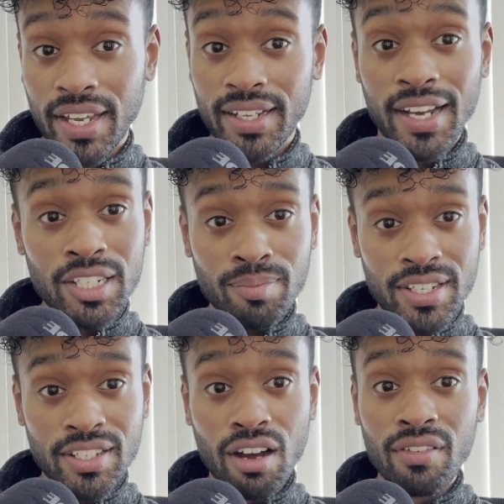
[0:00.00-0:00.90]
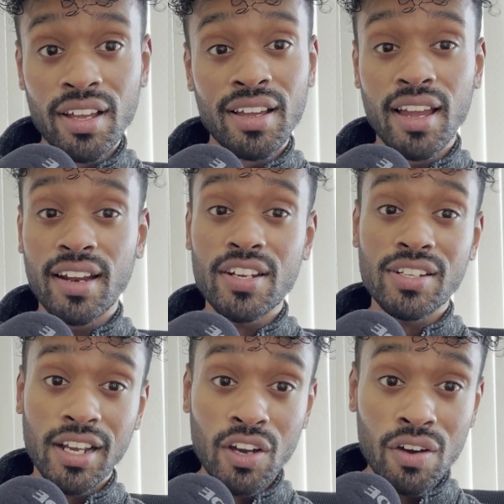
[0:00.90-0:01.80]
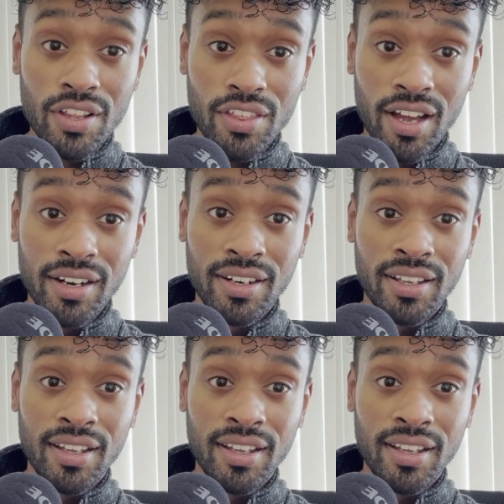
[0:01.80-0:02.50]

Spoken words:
I catch myself and I just let go of the thought.